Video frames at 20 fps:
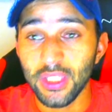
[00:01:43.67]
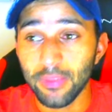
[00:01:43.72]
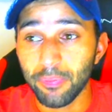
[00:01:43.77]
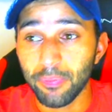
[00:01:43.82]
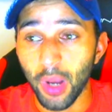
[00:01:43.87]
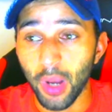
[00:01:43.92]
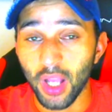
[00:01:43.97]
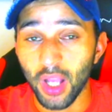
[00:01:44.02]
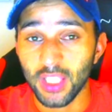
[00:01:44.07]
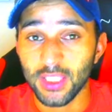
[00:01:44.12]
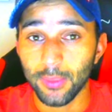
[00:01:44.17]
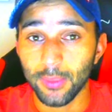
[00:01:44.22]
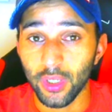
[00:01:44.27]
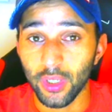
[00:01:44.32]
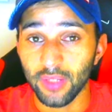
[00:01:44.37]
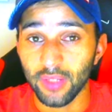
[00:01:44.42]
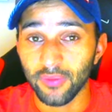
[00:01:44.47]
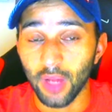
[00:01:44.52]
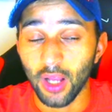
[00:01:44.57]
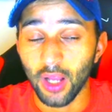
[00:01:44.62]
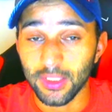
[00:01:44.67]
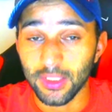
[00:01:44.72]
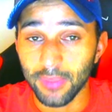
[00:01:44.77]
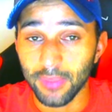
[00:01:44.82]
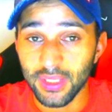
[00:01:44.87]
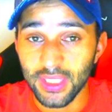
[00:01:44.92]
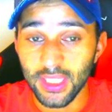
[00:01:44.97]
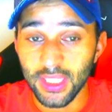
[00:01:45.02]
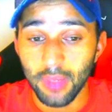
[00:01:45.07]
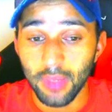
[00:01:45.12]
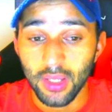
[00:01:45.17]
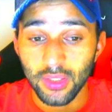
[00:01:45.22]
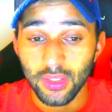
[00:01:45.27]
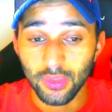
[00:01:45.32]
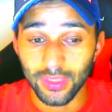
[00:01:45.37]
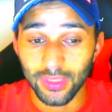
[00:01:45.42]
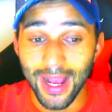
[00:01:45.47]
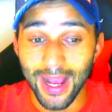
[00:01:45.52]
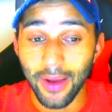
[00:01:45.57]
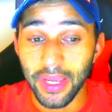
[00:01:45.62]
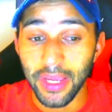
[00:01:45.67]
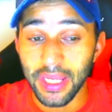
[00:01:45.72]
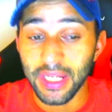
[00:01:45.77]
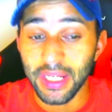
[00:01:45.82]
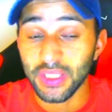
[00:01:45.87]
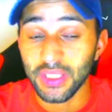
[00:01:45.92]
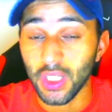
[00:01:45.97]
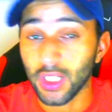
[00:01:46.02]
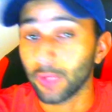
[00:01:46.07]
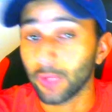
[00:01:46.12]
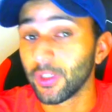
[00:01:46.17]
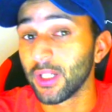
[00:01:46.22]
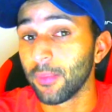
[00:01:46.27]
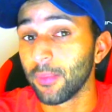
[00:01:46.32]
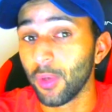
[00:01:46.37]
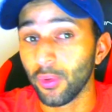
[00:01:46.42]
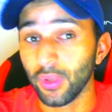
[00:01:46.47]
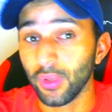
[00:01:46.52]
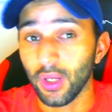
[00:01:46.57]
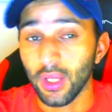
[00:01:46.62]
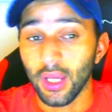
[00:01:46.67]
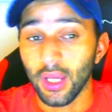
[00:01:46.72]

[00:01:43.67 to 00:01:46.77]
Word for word: possible in Ultimate Team, so now it is on Career Mode.